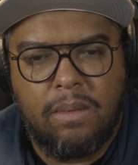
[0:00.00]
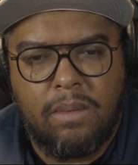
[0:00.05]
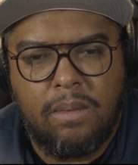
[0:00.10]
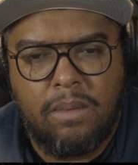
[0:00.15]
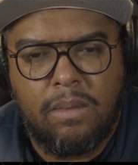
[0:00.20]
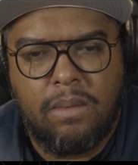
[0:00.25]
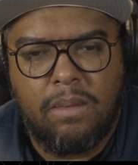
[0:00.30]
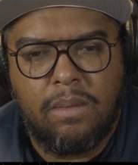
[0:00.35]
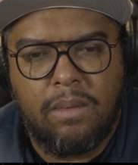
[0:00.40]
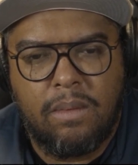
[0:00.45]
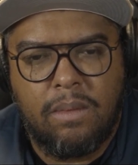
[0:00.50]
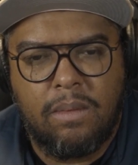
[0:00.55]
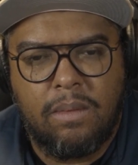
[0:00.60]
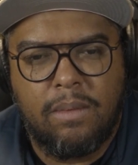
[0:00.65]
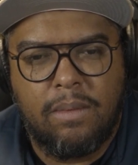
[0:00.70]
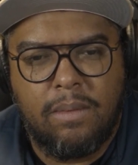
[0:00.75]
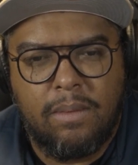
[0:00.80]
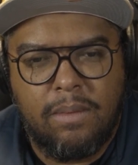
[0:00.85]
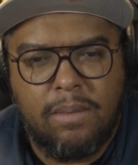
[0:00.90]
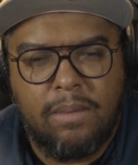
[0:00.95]

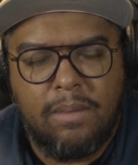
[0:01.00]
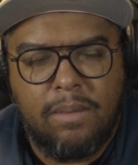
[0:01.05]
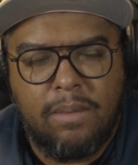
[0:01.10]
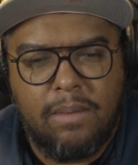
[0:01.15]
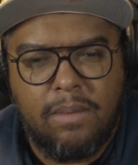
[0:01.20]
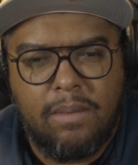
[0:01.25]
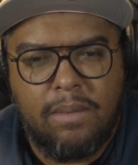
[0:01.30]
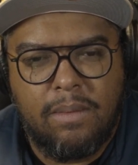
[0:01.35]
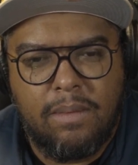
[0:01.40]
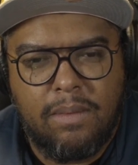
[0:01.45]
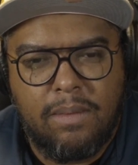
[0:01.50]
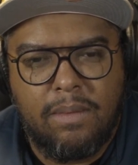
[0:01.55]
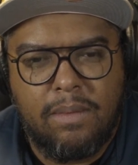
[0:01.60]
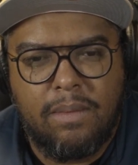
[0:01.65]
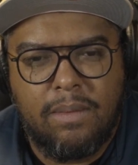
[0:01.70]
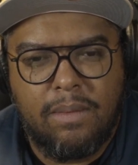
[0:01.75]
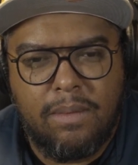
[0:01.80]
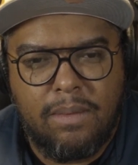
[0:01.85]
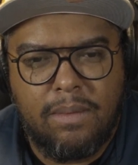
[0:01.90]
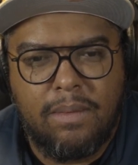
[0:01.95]

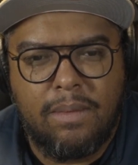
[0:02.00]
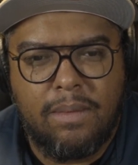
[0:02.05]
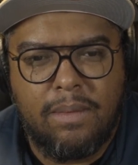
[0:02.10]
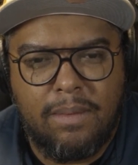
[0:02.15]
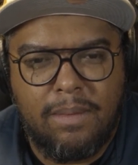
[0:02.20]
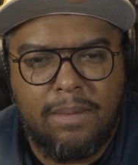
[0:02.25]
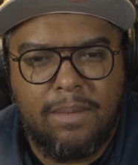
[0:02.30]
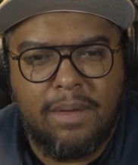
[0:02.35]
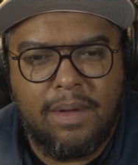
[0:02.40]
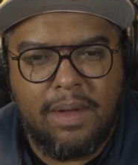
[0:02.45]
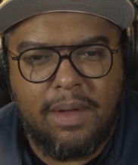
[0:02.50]
(silent)